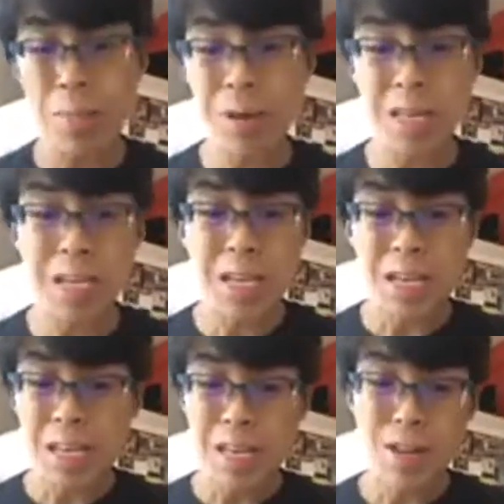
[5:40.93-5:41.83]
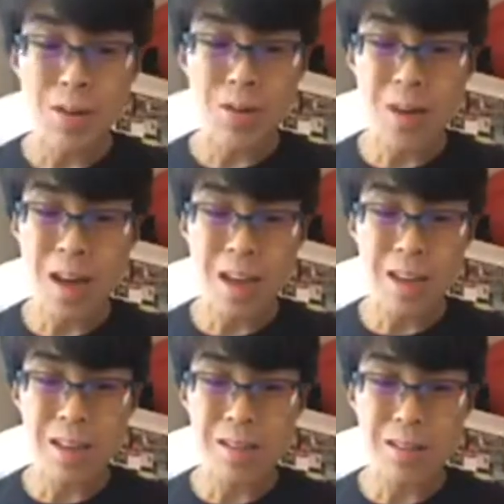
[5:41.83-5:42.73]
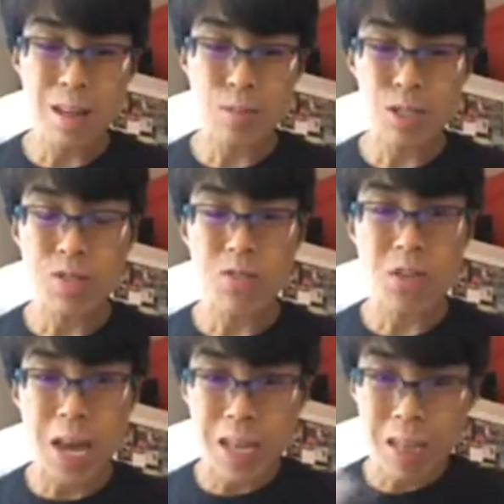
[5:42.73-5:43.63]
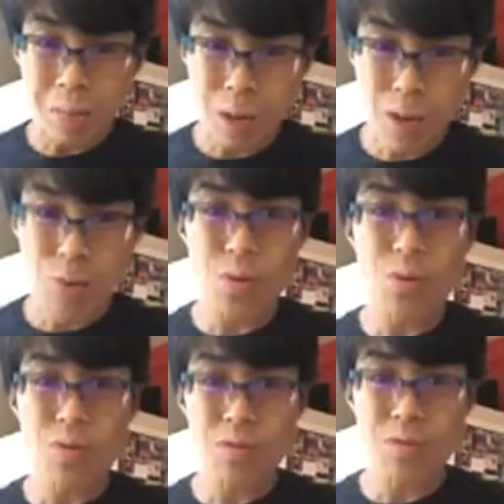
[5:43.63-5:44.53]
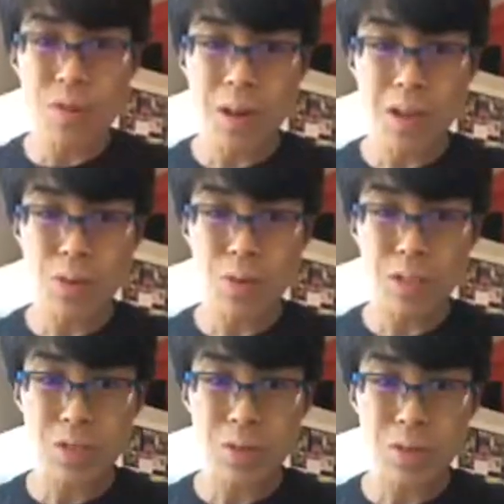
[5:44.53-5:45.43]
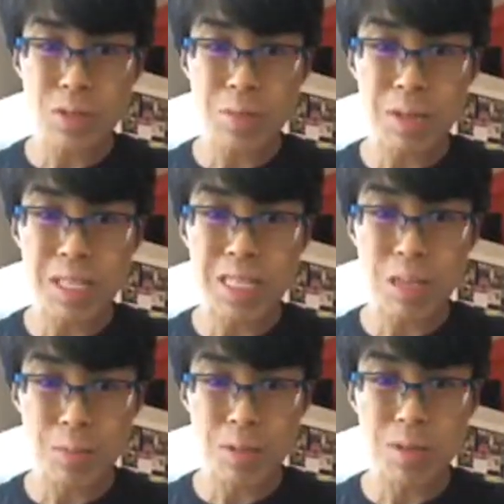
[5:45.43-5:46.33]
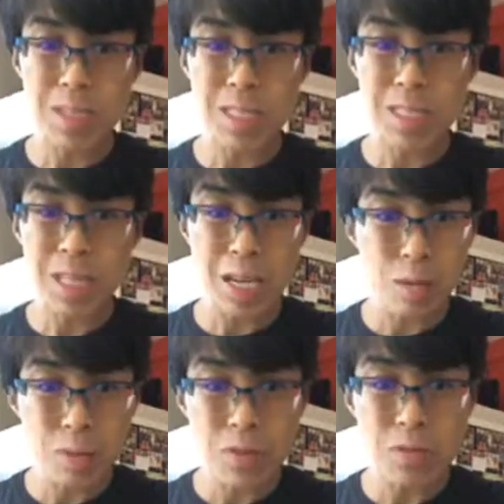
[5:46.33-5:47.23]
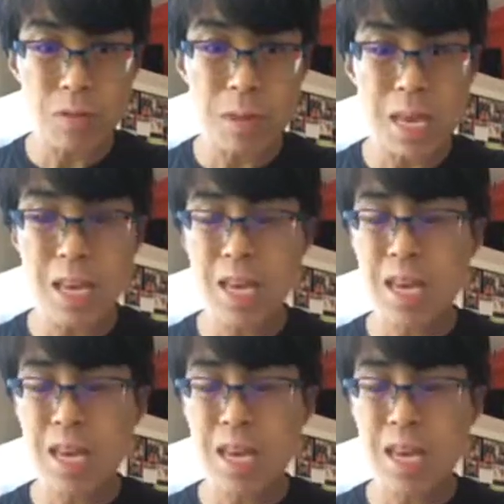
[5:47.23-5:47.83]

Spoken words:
But I'm just finding my groove and finding what's going to be simple and sustainable for me,